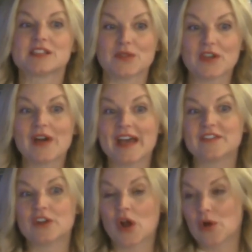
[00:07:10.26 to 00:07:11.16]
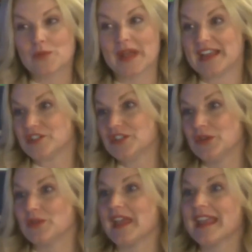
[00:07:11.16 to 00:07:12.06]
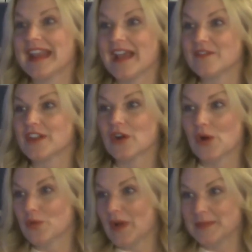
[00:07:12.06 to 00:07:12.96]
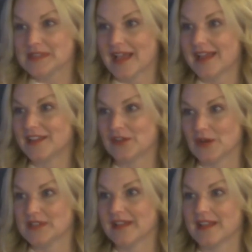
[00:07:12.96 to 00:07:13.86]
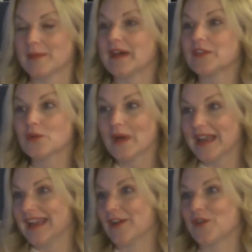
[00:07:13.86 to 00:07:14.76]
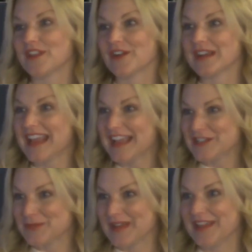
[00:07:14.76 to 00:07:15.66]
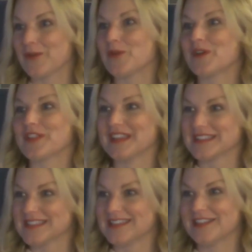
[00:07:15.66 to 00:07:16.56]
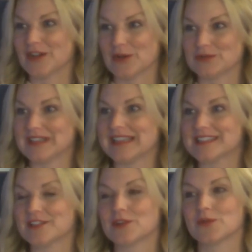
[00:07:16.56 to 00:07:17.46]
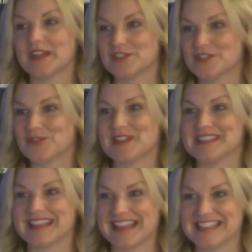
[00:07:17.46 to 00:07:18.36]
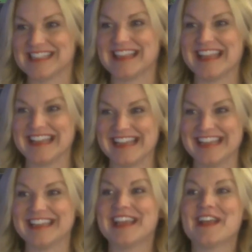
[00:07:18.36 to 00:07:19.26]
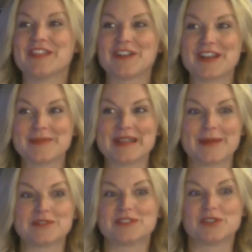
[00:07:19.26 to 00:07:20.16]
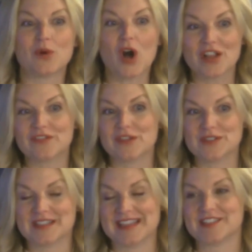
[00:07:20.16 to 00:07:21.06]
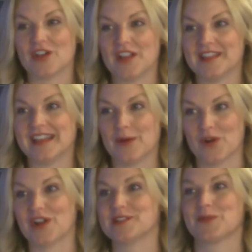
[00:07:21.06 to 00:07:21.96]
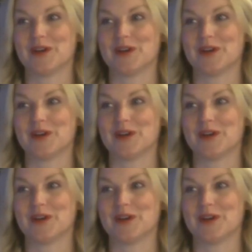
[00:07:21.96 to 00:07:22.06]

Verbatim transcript: So they'll have their own page too. They can wow. have their own website, you know, telling about their wedding or their engagement or things that, you know, links to their registries and things that they need. Yeah. They're going to be able to do all of those things on the network as